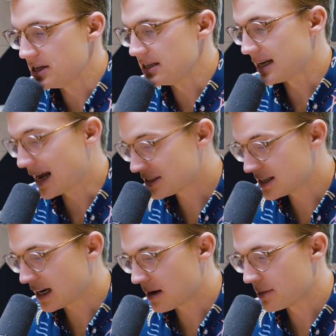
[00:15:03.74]
the
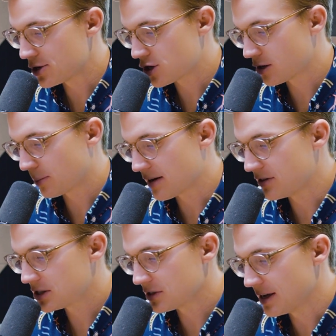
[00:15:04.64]
testing I mentioned
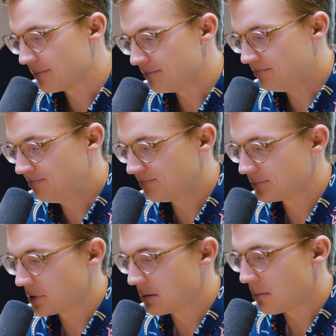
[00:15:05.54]
previously,
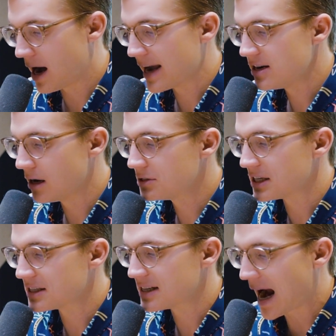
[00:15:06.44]
the mine knows
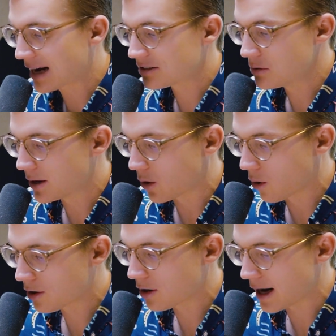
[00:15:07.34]
exactly what
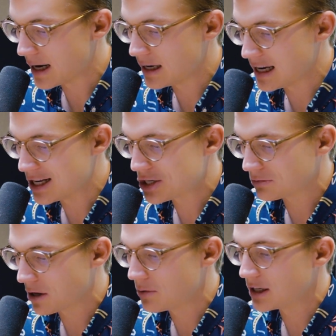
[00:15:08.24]
ore grade each
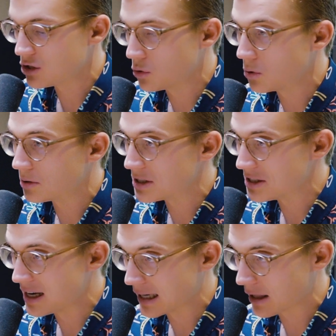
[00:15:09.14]
loading tool
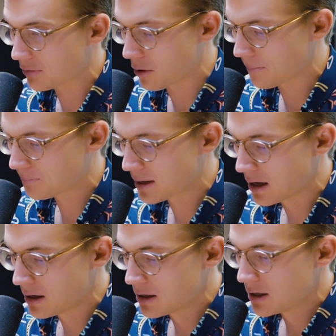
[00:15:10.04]
is digging through.
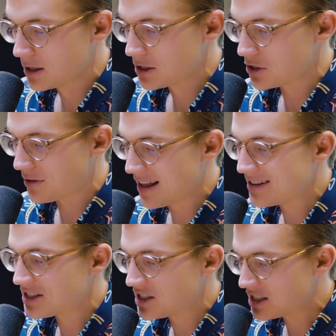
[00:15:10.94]
So then
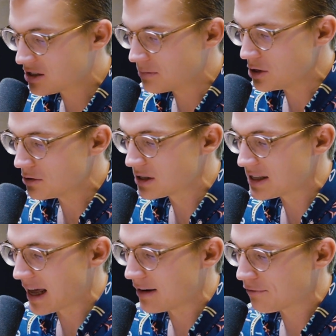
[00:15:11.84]
the system uses
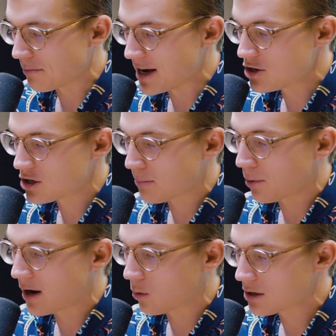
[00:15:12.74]
that information to
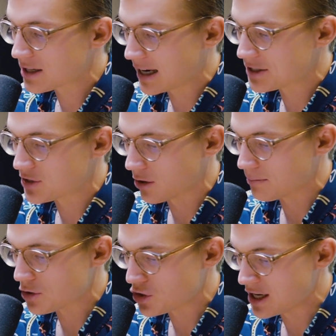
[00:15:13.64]
prioritize
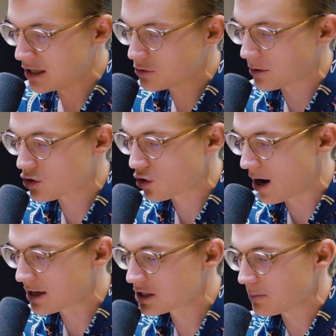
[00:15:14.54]
certain machines with
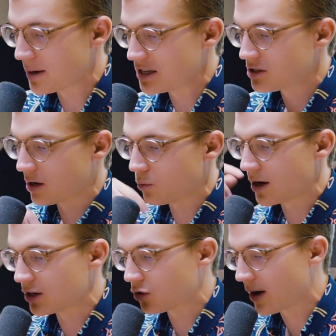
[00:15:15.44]
trucks based on
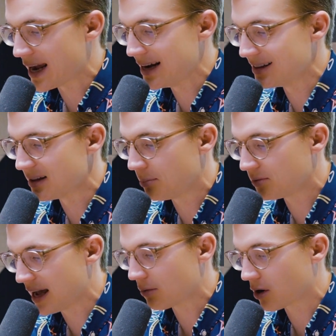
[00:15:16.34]
what grade the
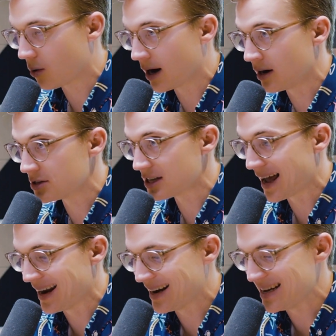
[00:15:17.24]
plant requires
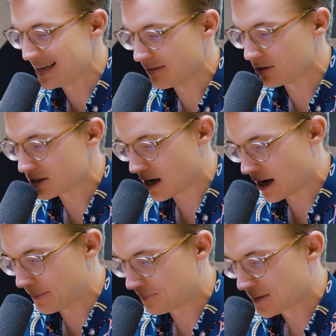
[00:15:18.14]
at any given
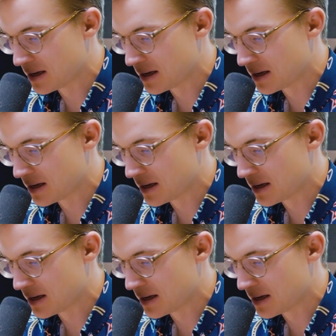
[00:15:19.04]
time.